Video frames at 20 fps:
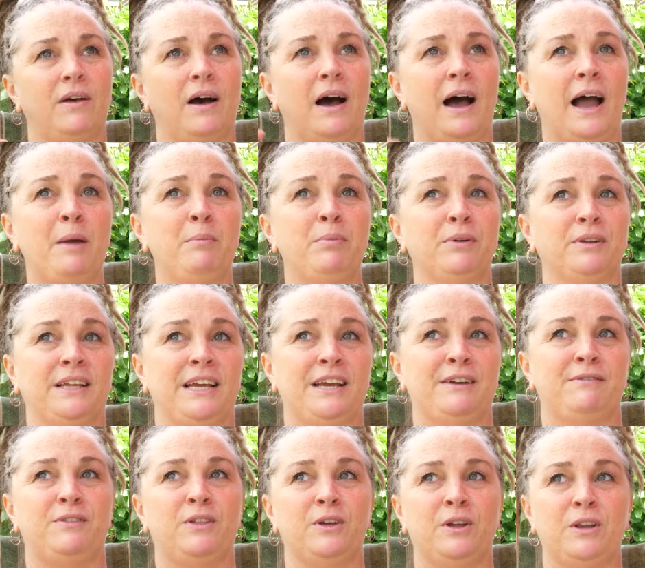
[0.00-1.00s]
I
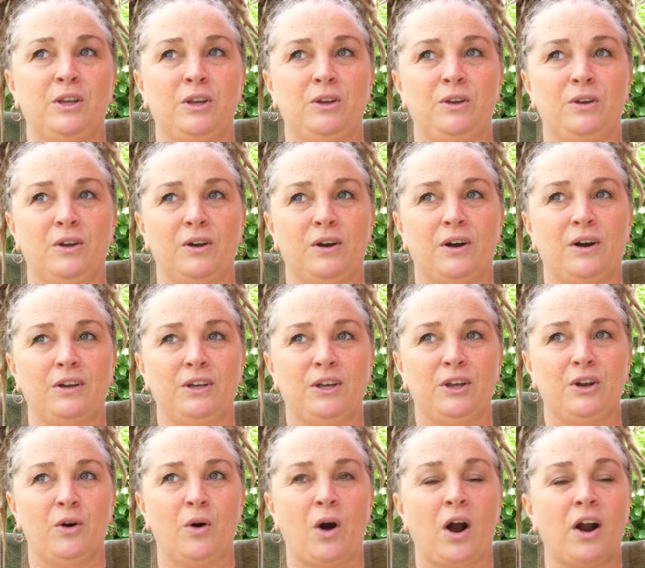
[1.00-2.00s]
believe that,
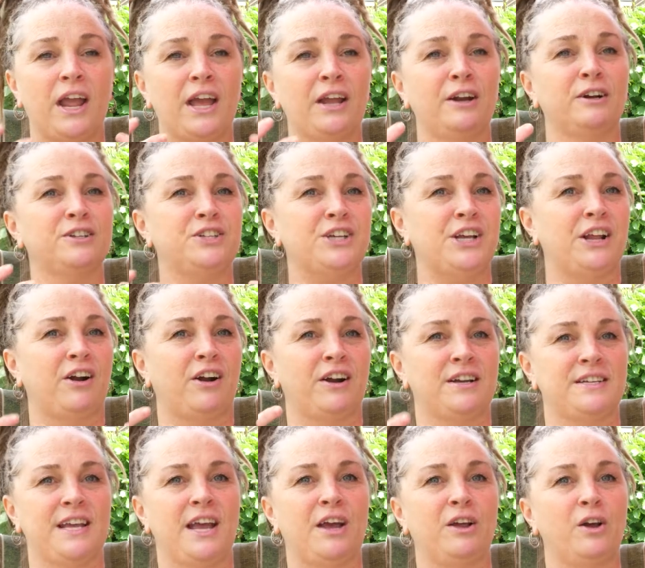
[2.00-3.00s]
you know, our energy and our
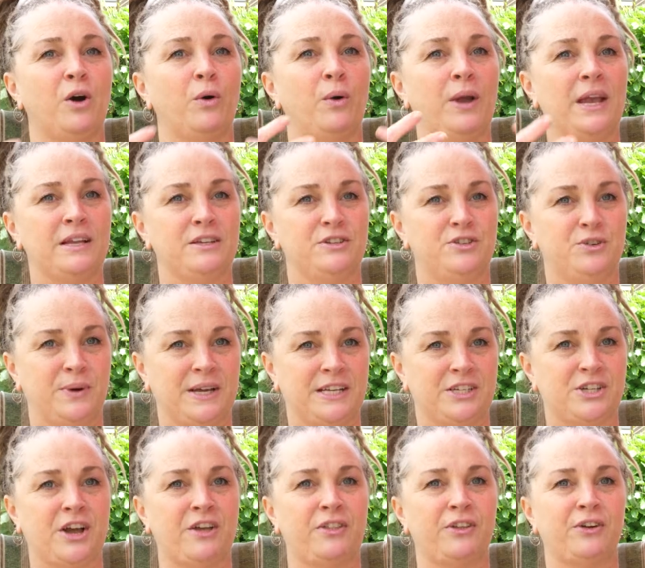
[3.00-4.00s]
intent go into
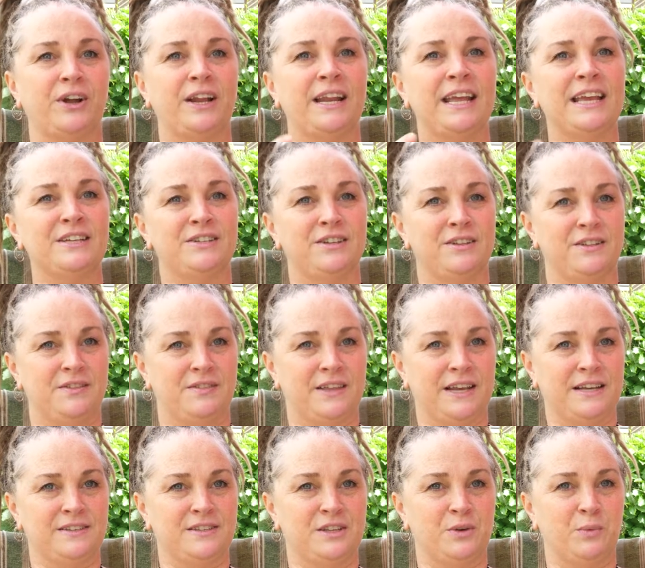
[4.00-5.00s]
each other and into the
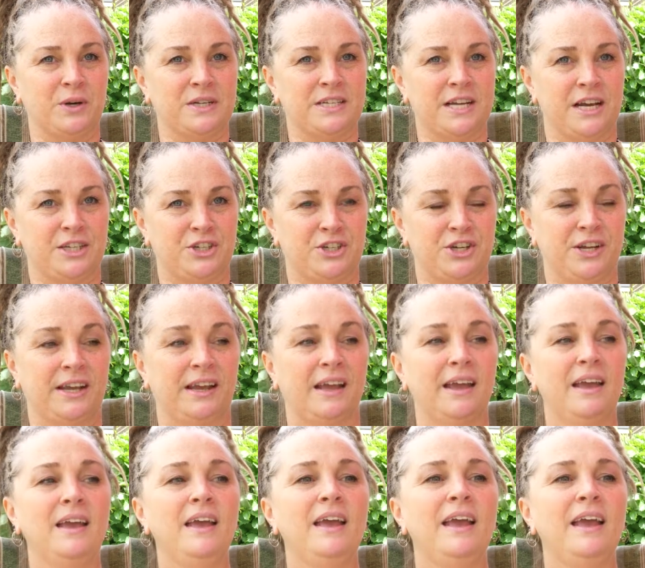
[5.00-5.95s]
things that we're touching,